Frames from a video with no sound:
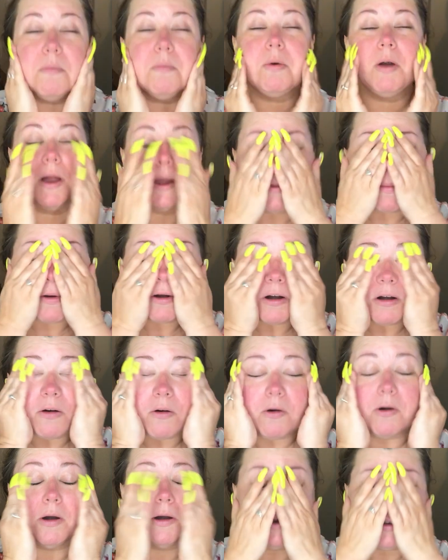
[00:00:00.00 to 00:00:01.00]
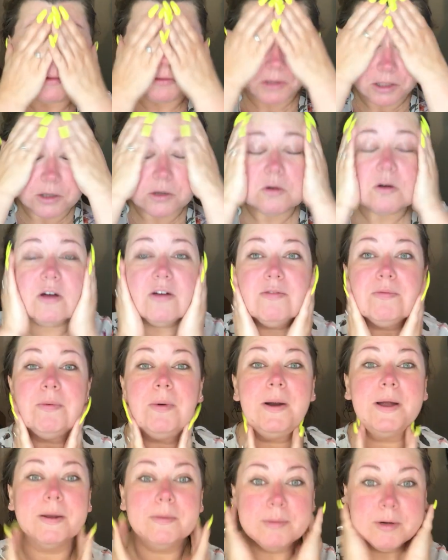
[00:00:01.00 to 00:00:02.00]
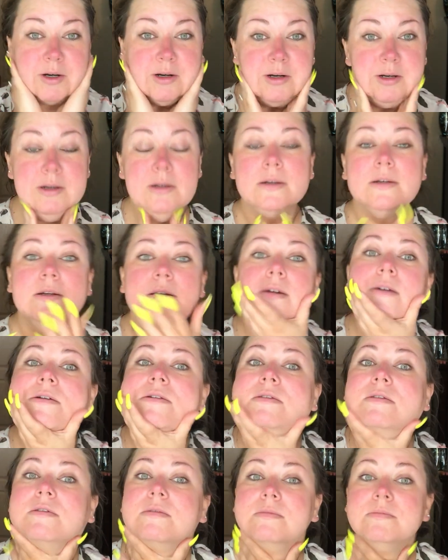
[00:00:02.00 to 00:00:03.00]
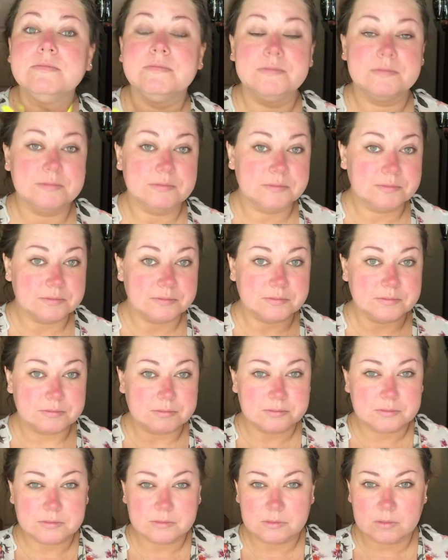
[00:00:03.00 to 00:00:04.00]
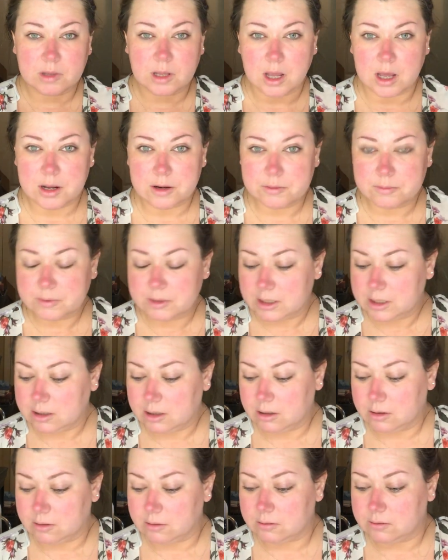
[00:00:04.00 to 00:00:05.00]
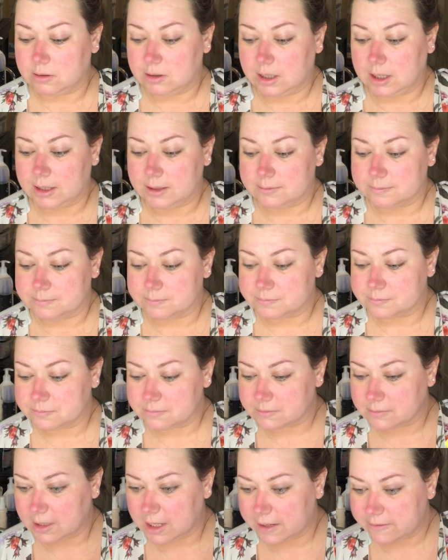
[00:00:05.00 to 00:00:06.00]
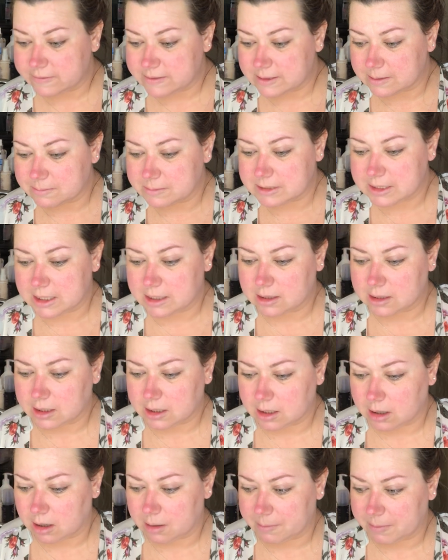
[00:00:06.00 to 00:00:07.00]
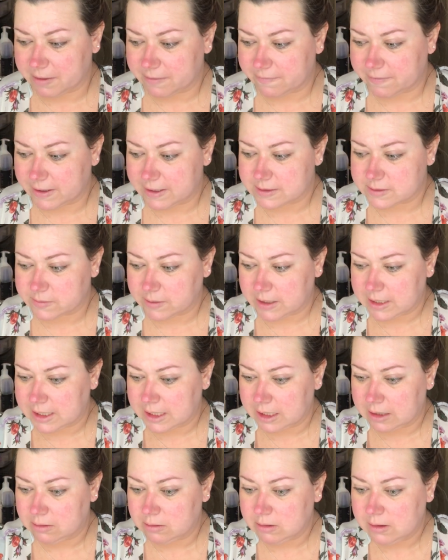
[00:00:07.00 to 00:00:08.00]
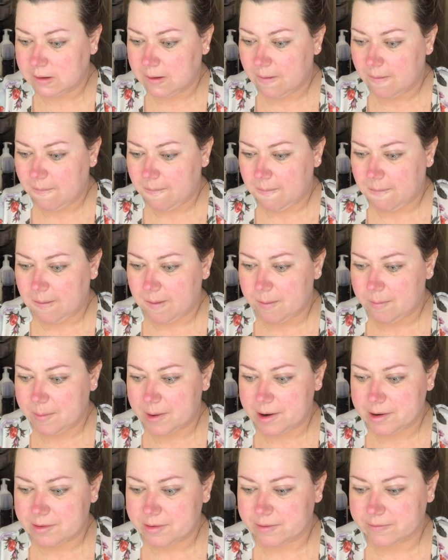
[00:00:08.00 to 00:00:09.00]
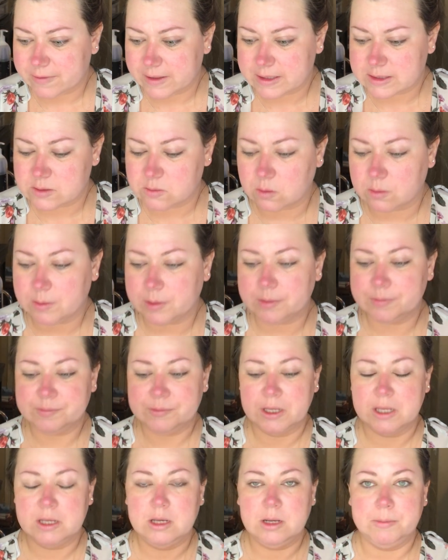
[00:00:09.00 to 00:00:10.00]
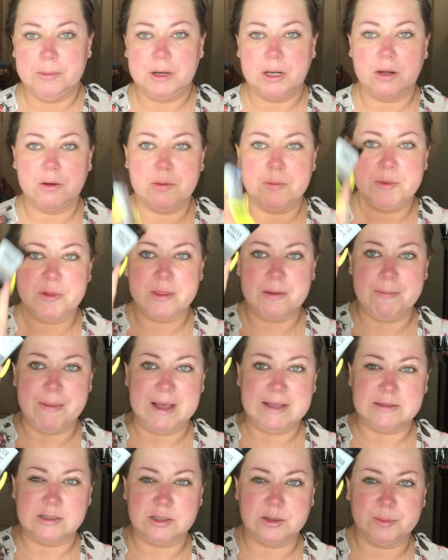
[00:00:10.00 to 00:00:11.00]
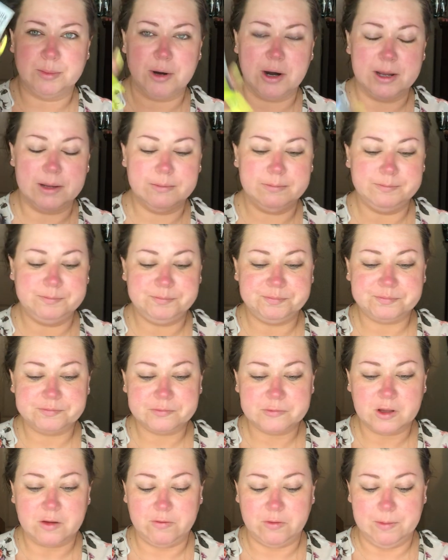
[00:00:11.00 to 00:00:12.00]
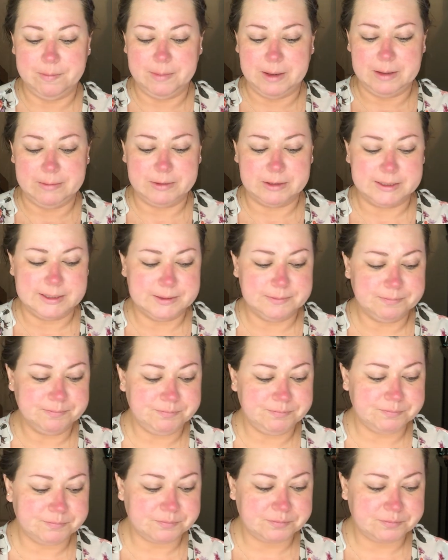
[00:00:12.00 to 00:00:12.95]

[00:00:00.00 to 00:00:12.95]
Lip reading: primer or in lieu of primer? I don't really know. I have some tingling on my face right now. I don't know if that's normal. I'm going to go in with the Master Prime from Maybelline,